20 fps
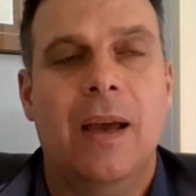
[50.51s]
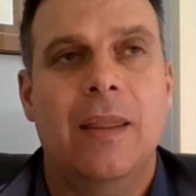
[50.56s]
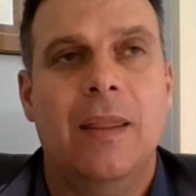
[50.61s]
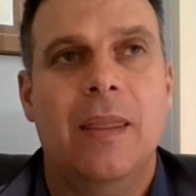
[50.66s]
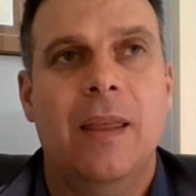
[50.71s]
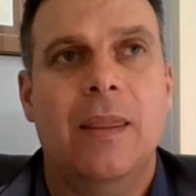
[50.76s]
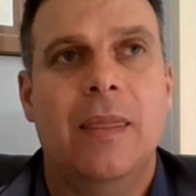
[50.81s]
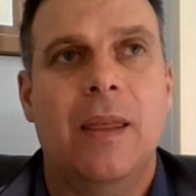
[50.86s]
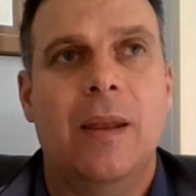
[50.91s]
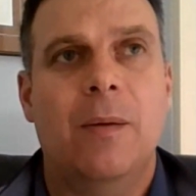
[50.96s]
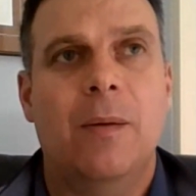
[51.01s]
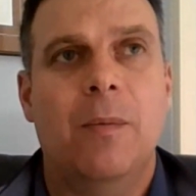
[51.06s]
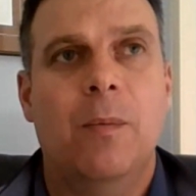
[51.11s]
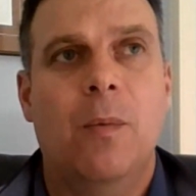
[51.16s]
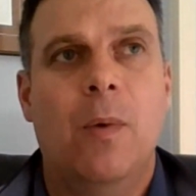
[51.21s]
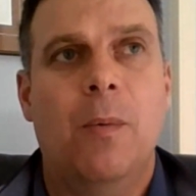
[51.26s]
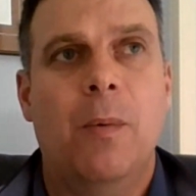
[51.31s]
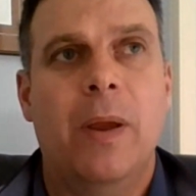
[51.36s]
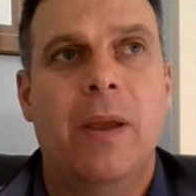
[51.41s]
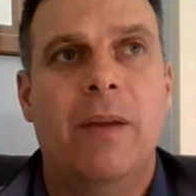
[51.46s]
I think that
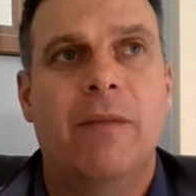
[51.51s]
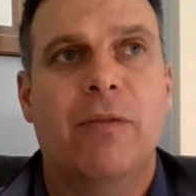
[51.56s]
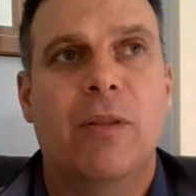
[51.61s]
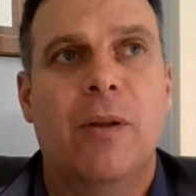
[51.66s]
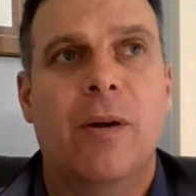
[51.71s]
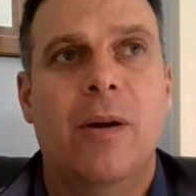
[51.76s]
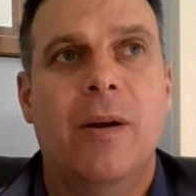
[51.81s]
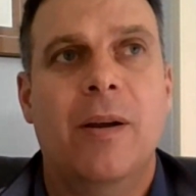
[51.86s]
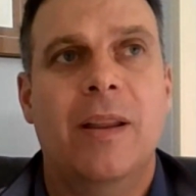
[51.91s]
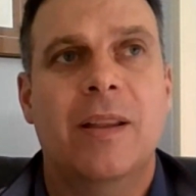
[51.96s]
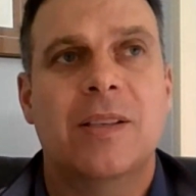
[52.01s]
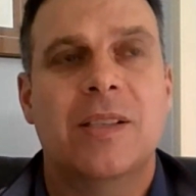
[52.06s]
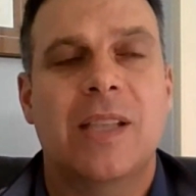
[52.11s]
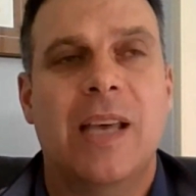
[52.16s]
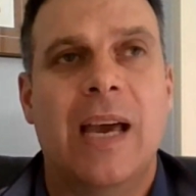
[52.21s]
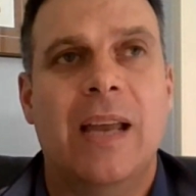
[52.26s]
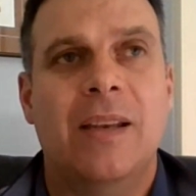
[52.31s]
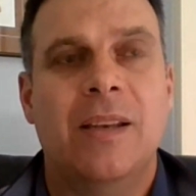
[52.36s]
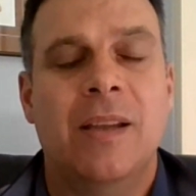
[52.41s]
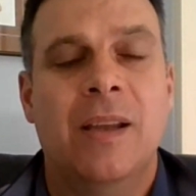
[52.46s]
what we've learned is
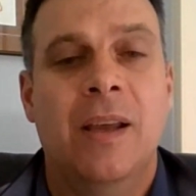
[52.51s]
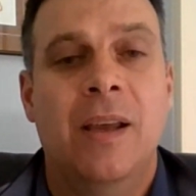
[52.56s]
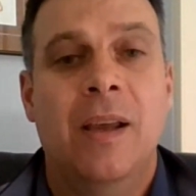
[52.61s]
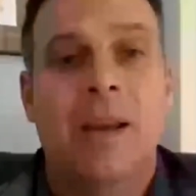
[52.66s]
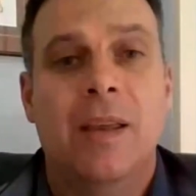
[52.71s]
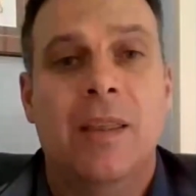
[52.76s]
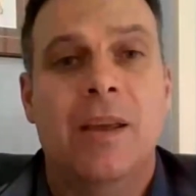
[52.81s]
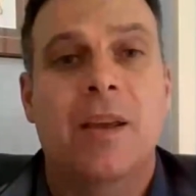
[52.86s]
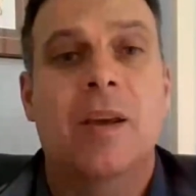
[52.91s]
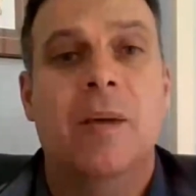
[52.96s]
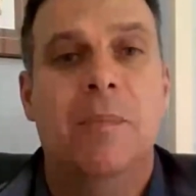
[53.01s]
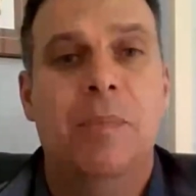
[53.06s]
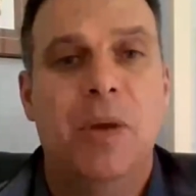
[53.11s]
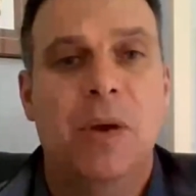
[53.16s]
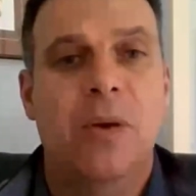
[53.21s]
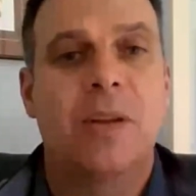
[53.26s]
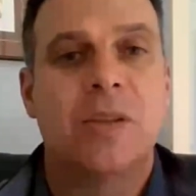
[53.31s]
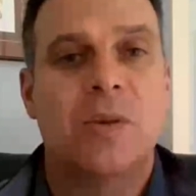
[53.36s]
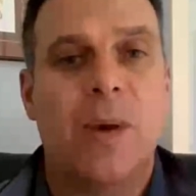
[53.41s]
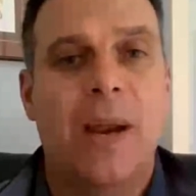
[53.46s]
that the
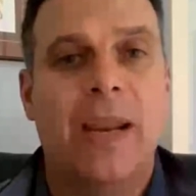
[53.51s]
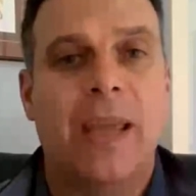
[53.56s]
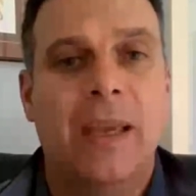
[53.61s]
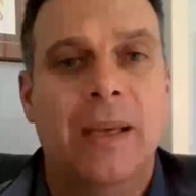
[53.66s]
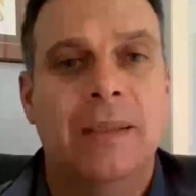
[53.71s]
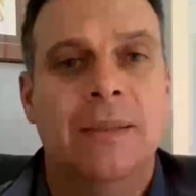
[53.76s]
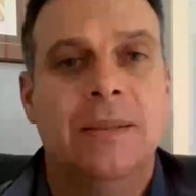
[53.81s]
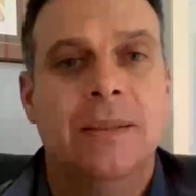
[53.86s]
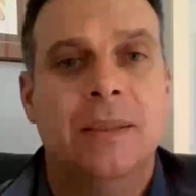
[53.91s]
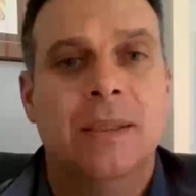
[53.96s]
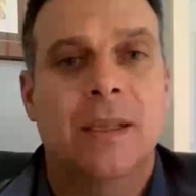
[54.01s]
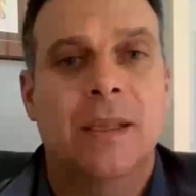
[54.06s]
compute is ready.